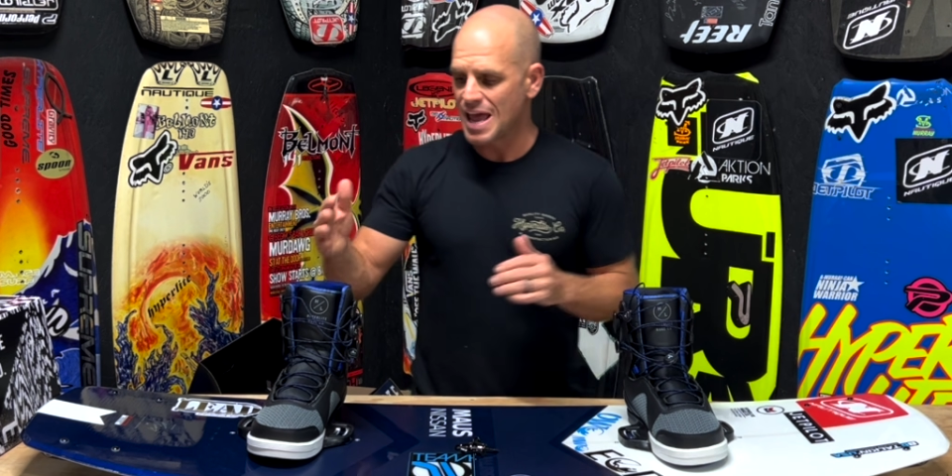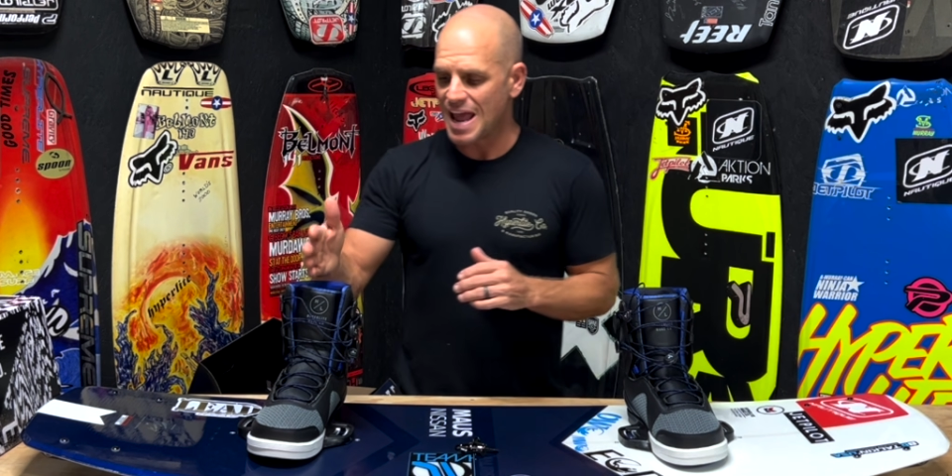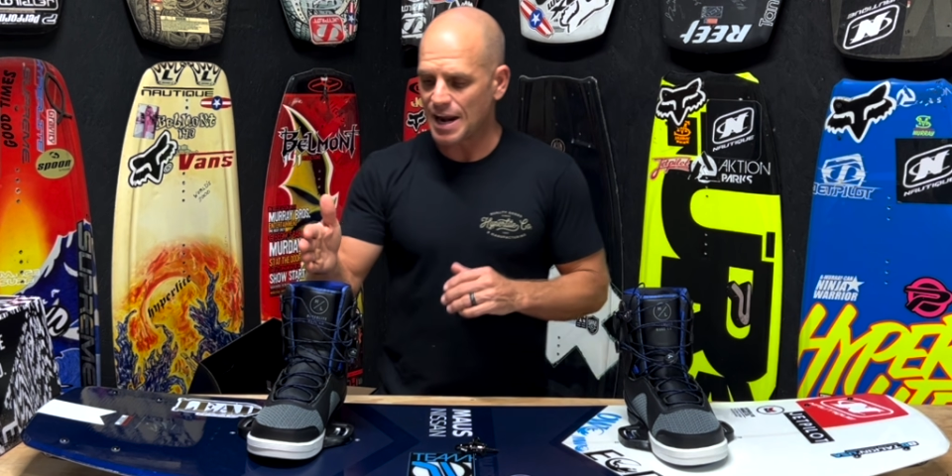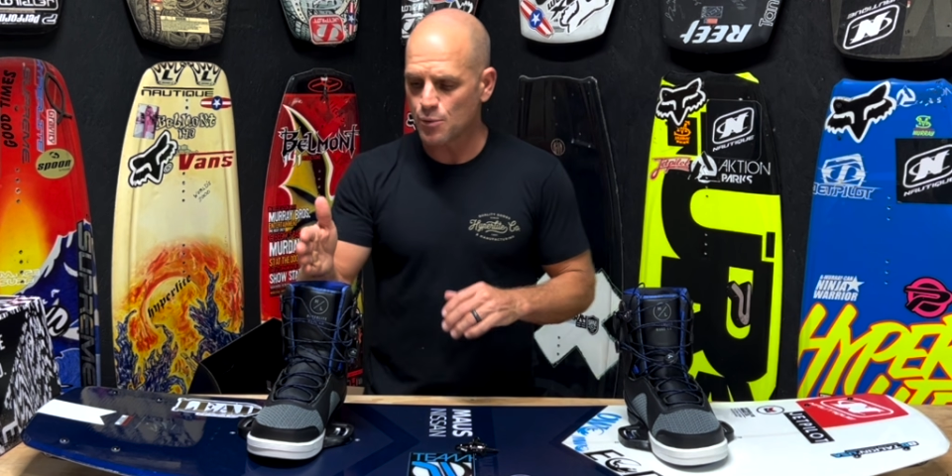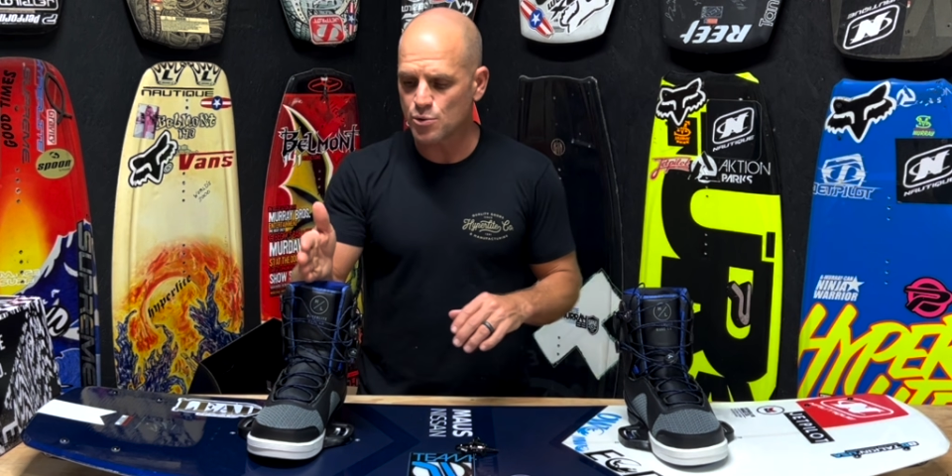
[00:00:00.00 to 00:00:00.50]

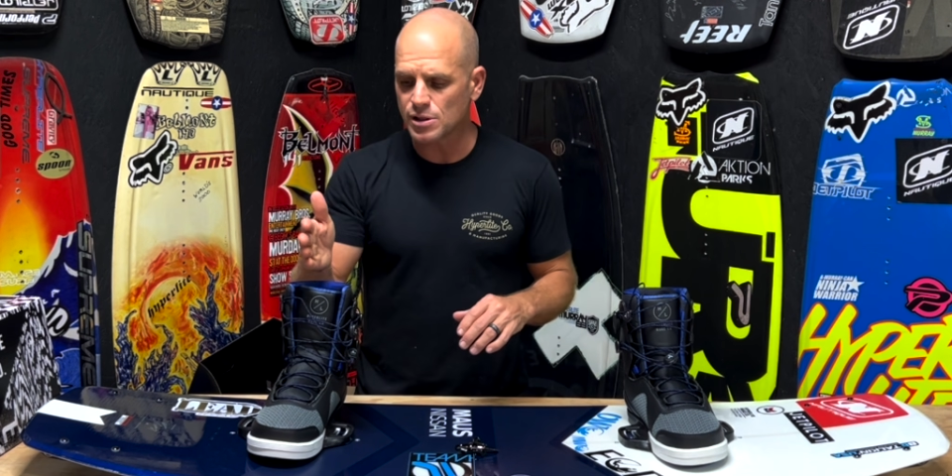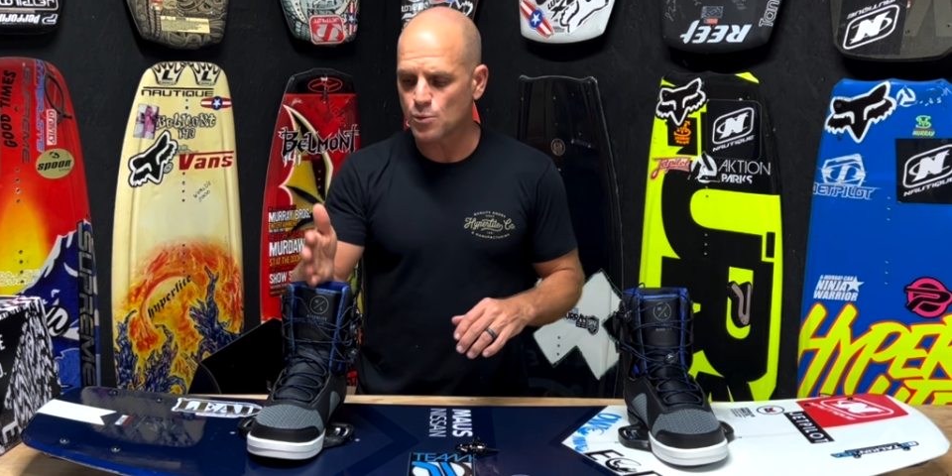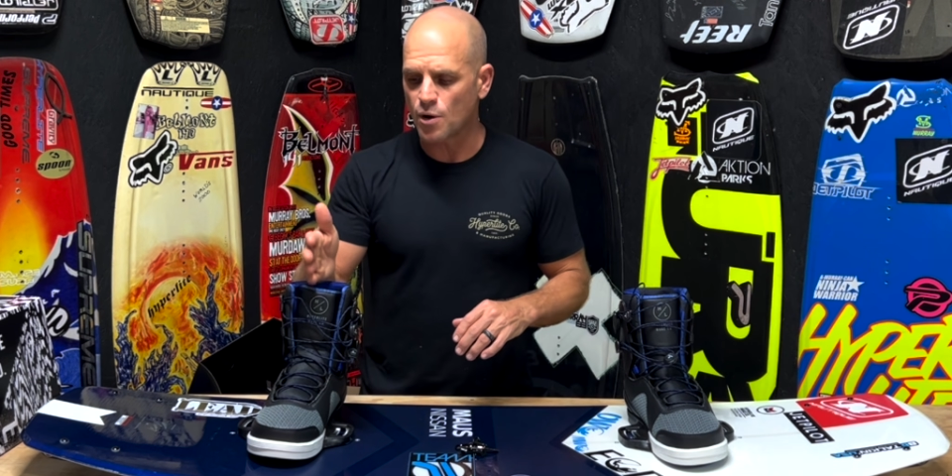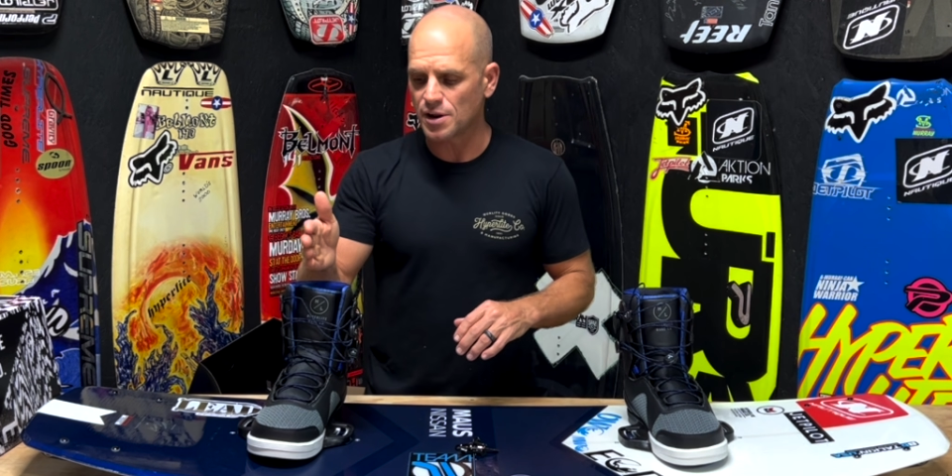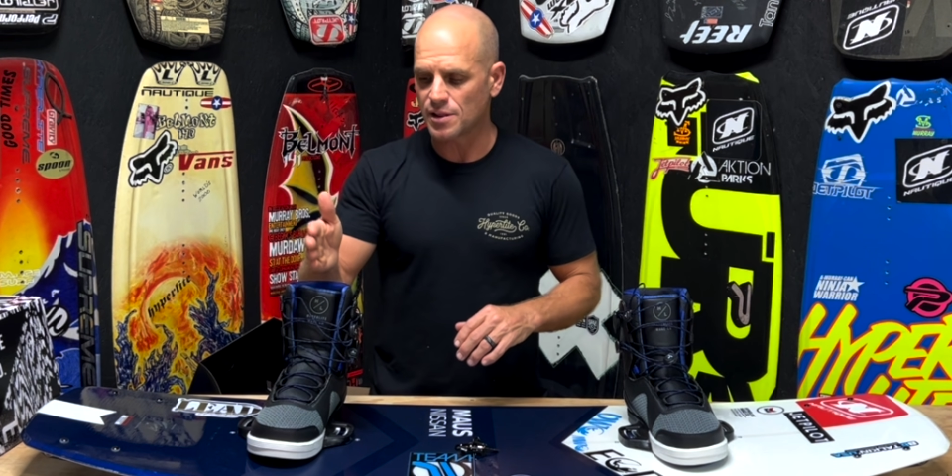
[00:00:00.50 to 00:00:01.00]
And I really
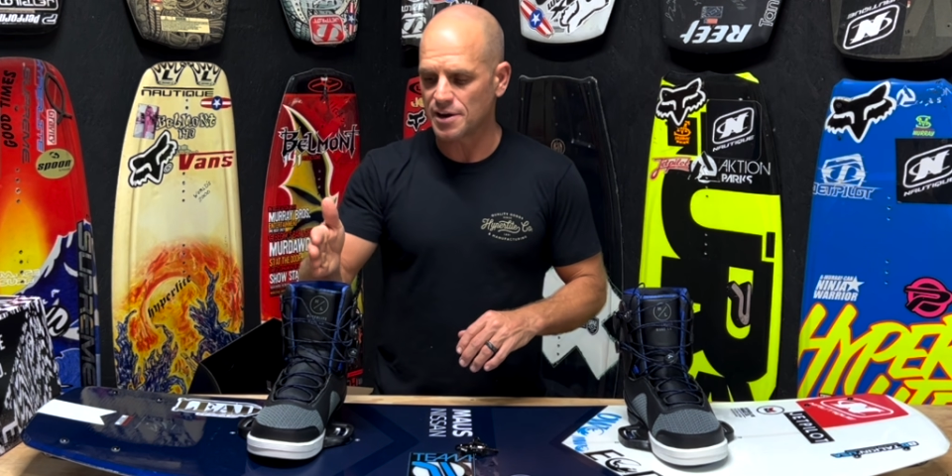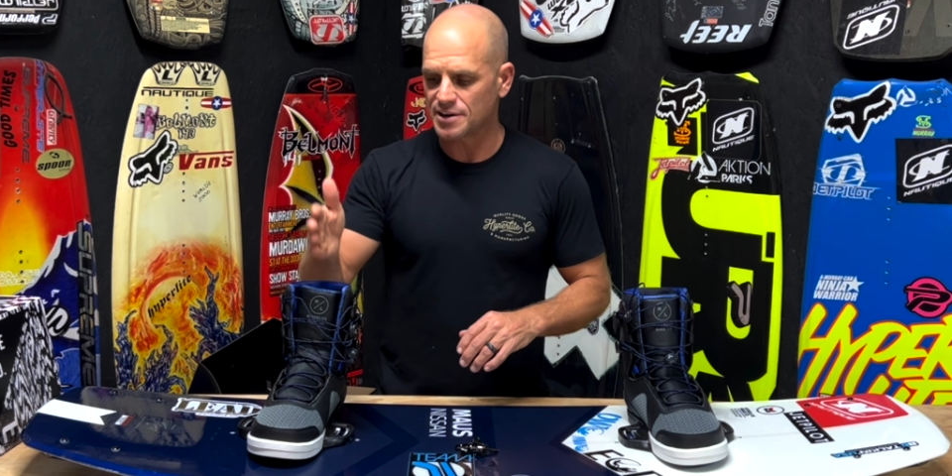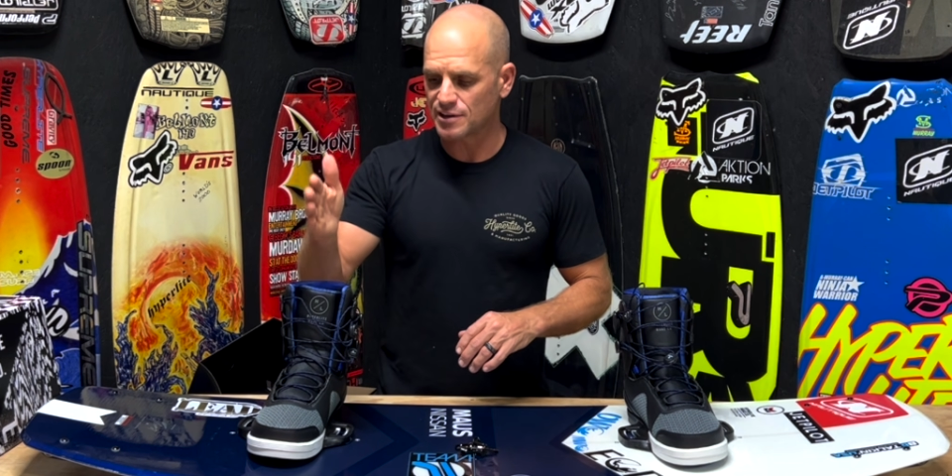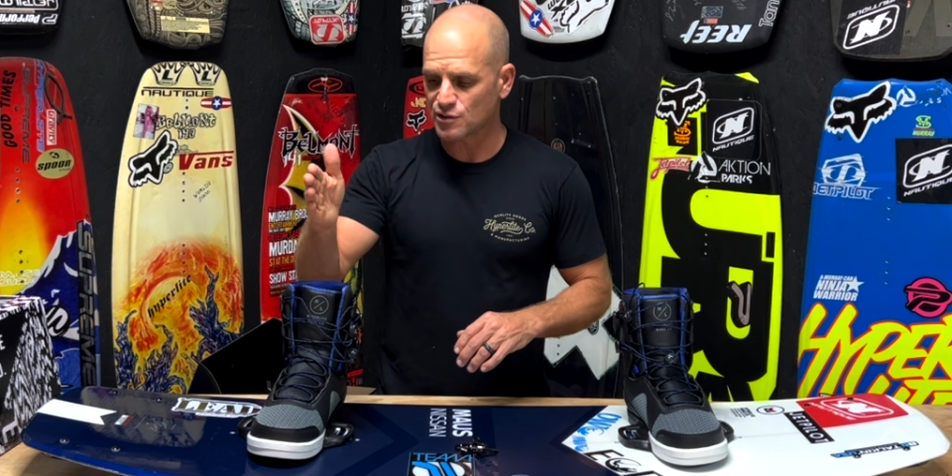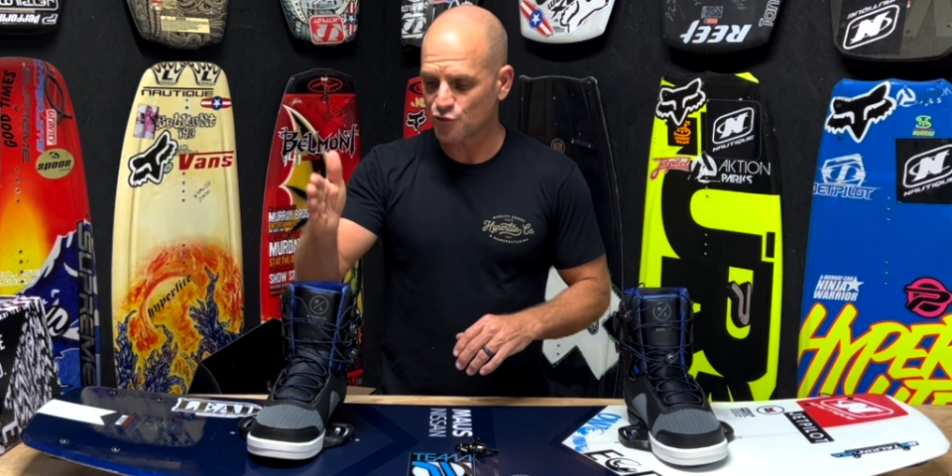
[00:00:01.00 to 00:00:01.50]
want a lot of
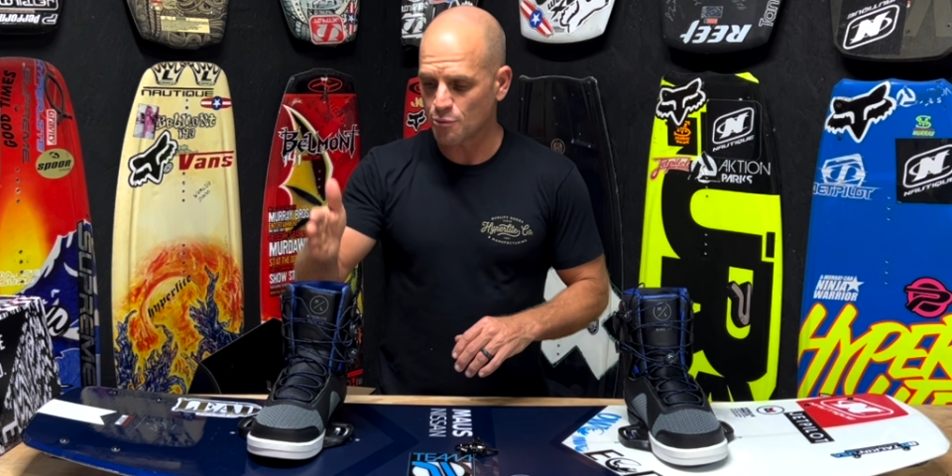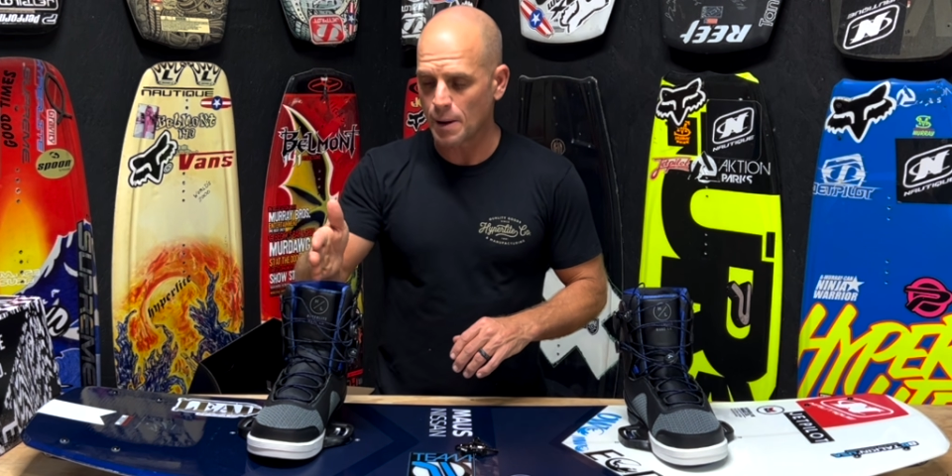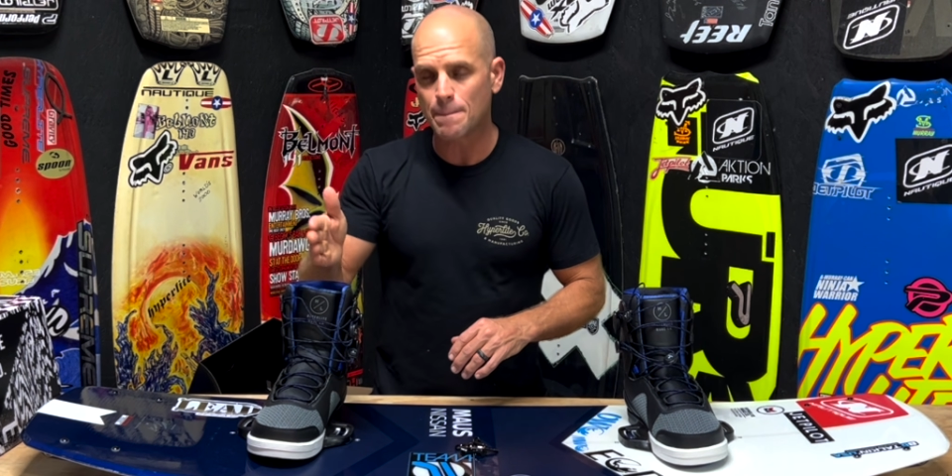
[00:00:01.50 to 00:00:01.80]
distance from my